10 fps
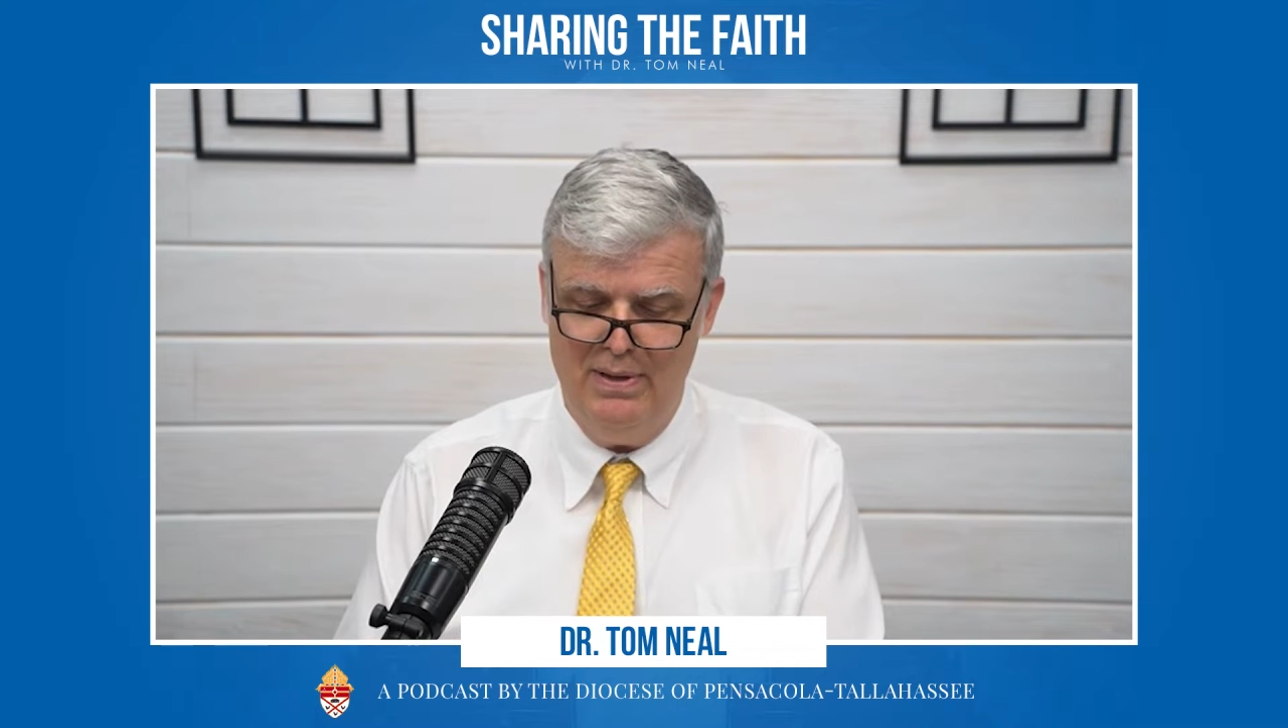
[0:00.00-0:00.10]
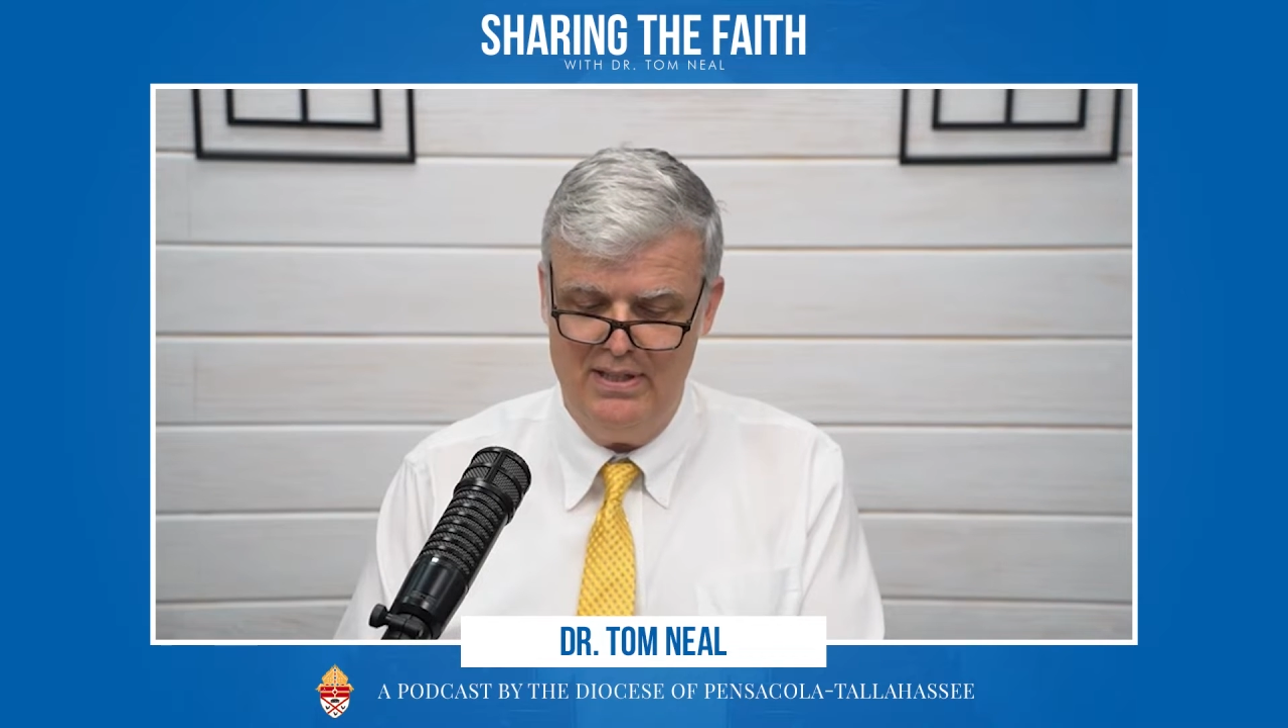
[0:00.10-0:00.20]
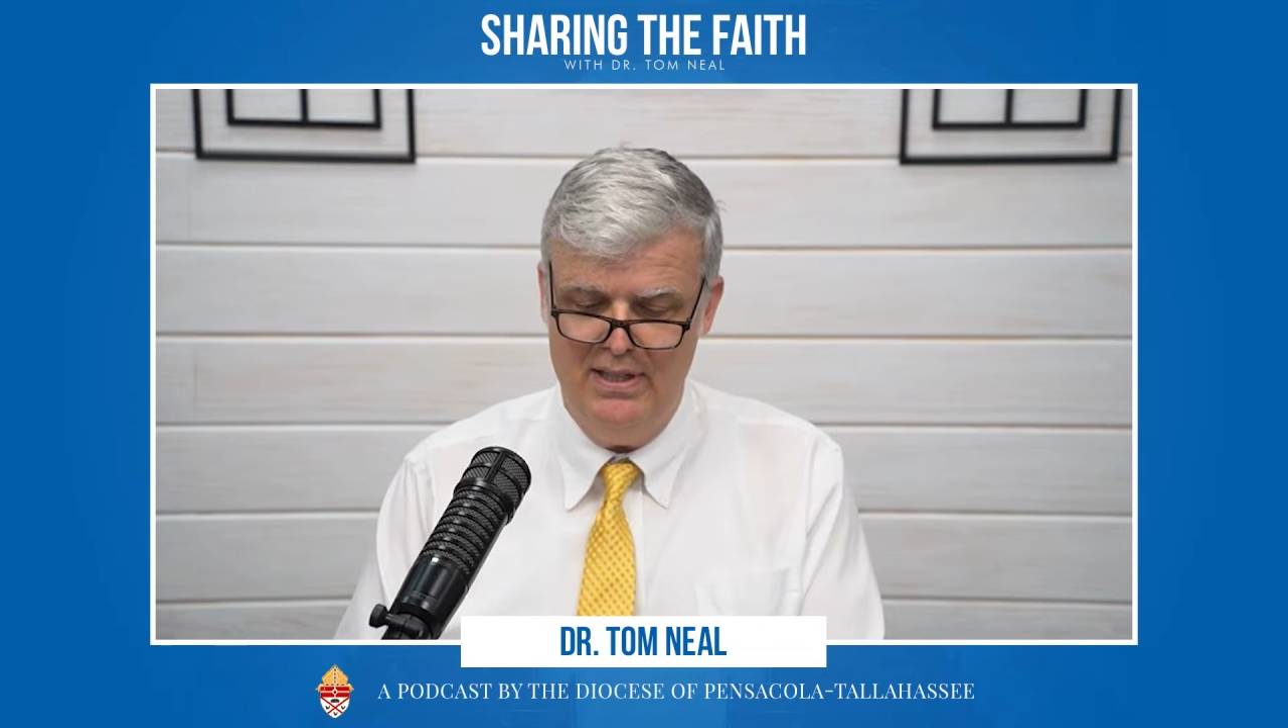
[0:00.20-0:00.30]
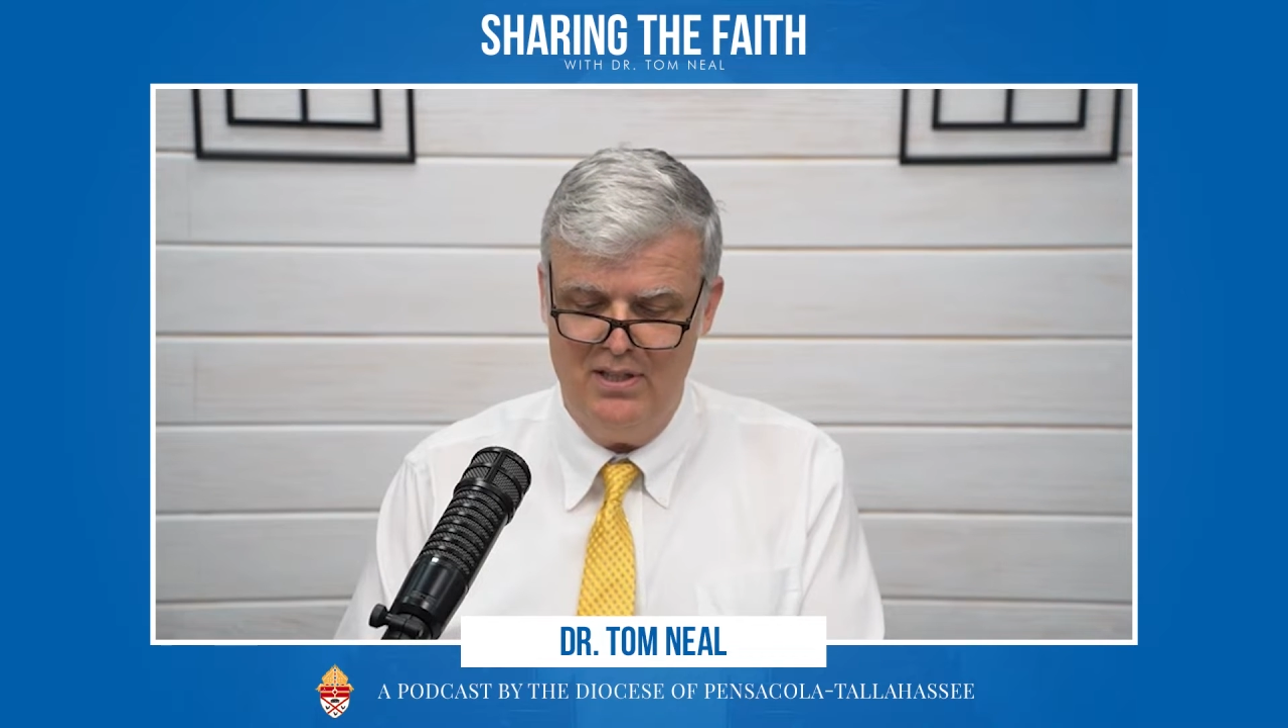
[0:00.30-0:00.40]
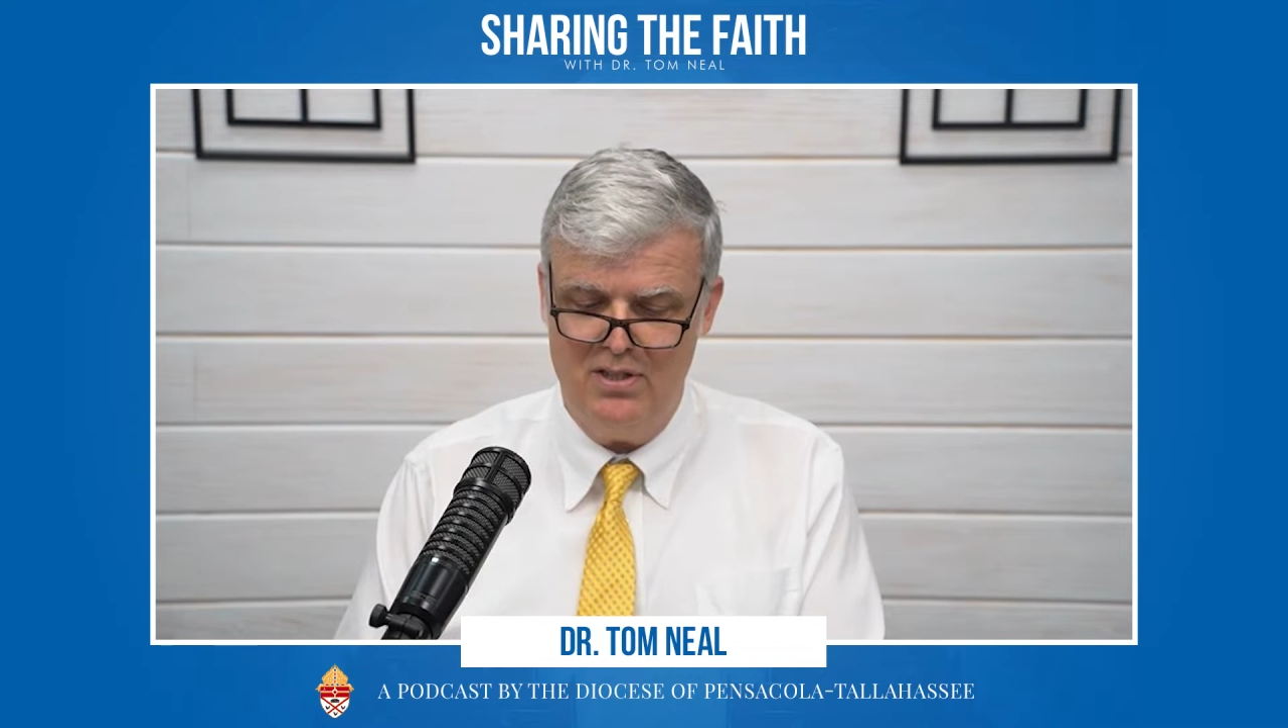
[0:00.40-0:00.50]

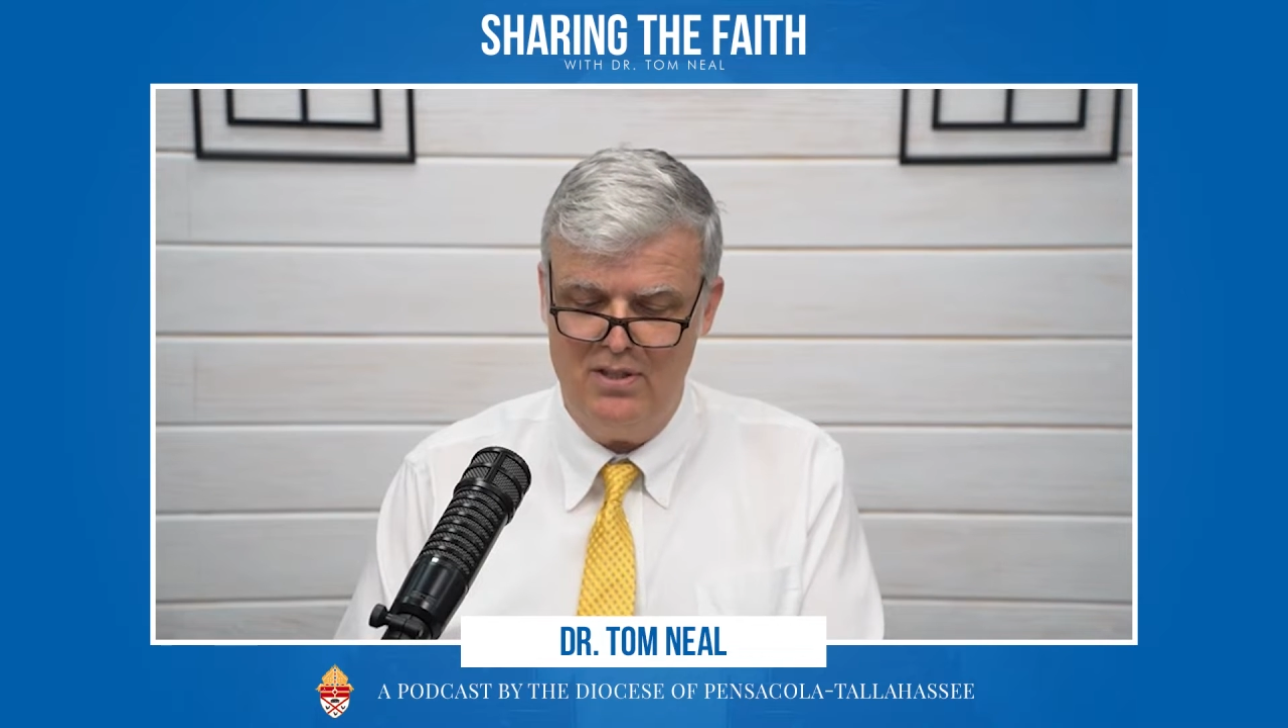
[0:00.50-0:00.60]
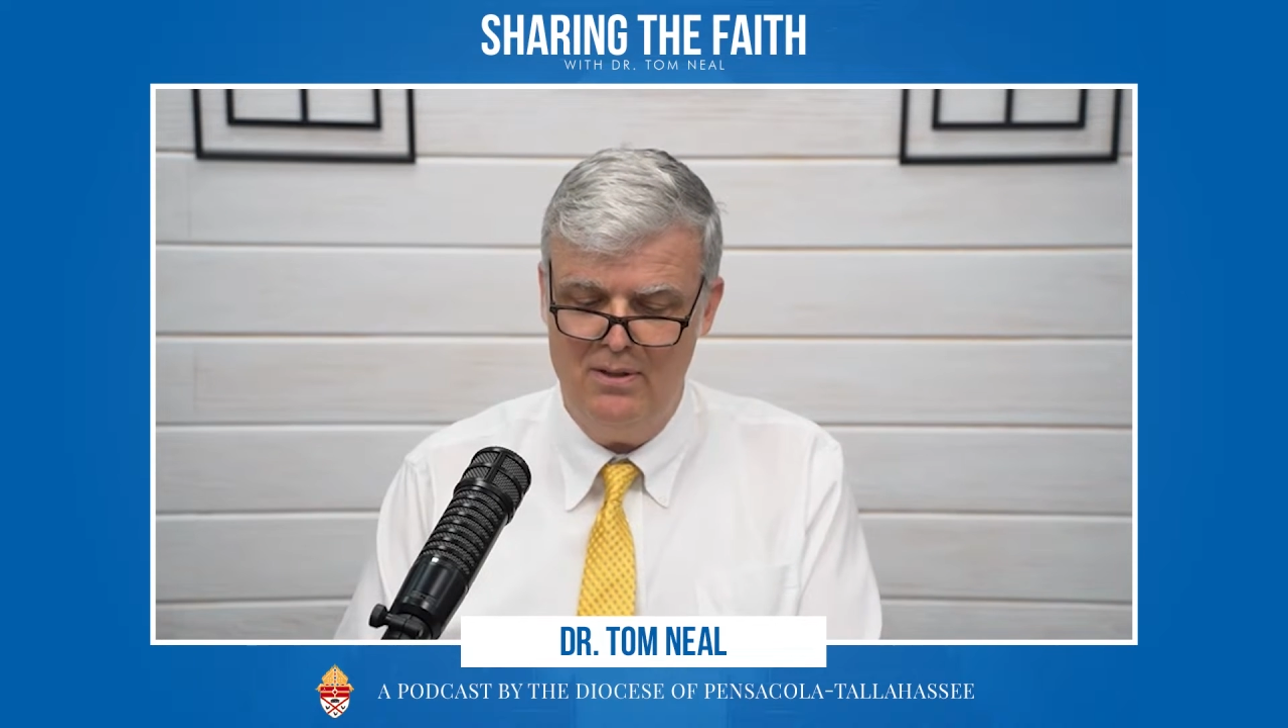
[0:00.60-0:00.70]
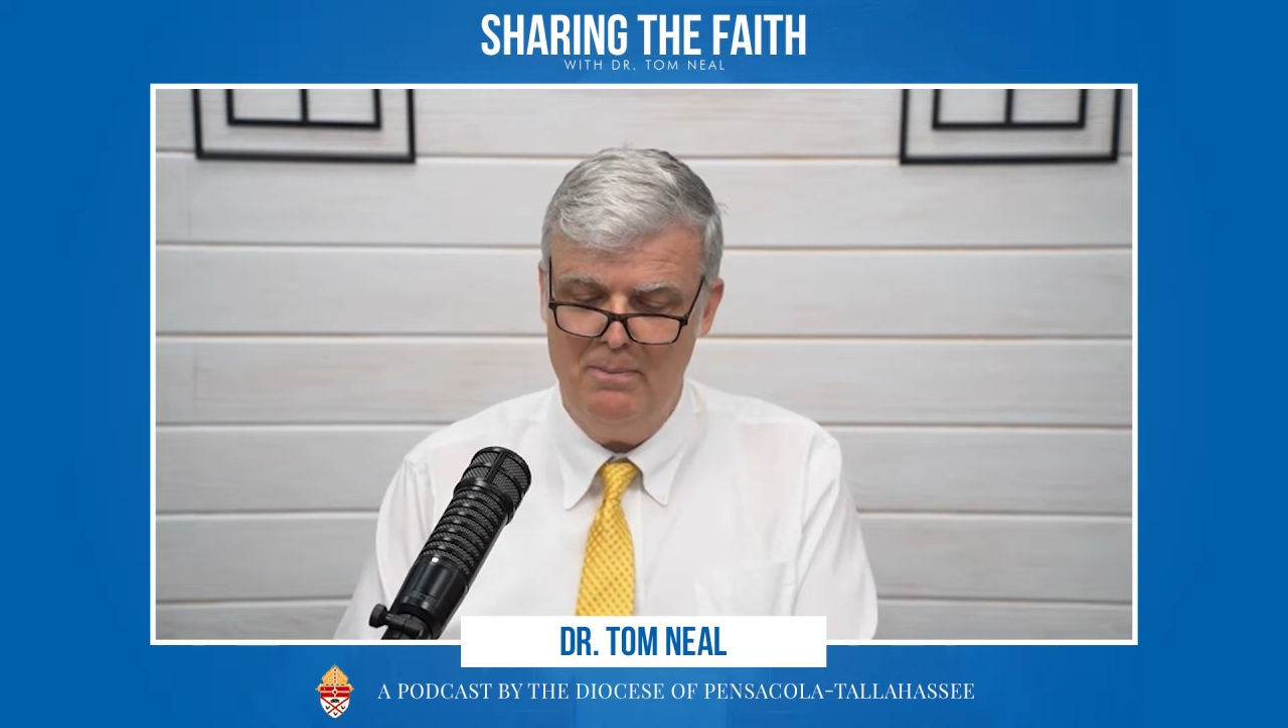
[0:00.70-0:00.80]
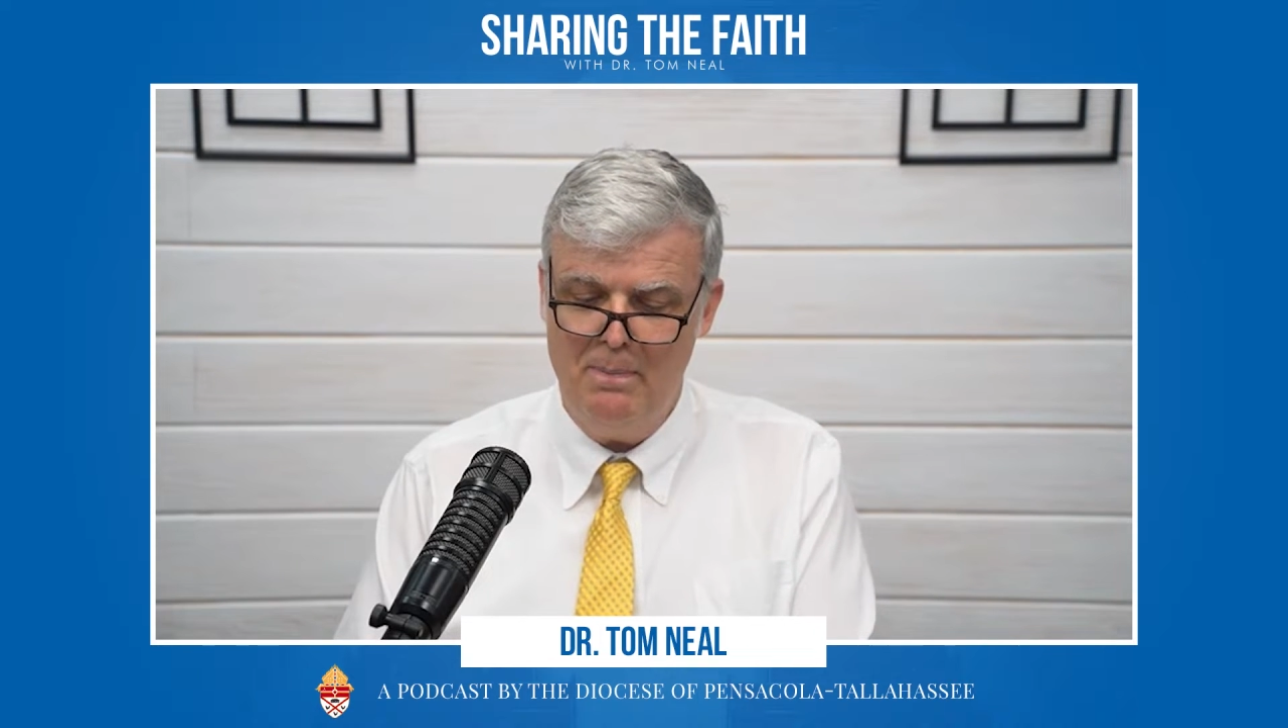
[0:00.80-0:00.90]
Business,